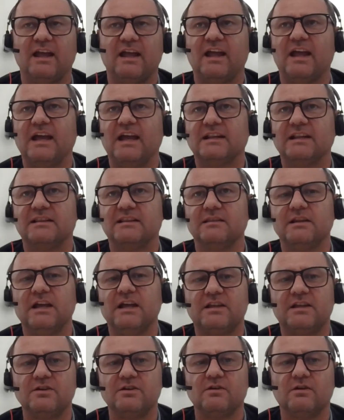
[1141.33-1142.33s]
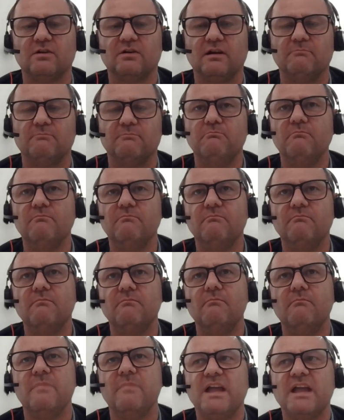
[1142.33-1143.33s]
and like,
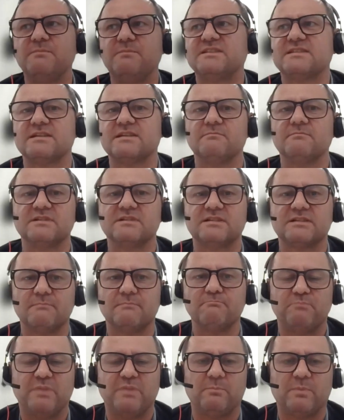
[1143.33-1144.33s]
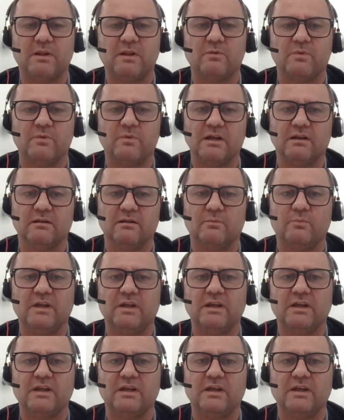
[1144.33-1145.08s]
maybe some people will